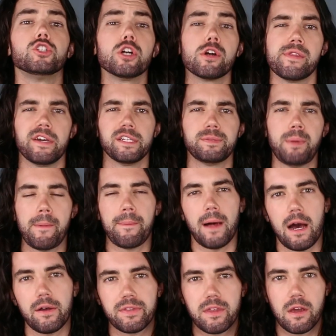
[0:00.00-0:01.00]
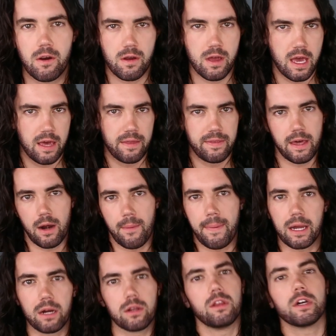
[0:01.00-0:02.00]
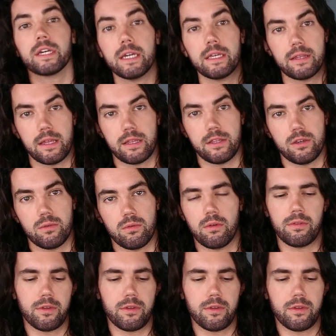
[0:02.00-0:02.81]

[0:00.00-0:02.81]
Sure, there's people out there that are better looking than you.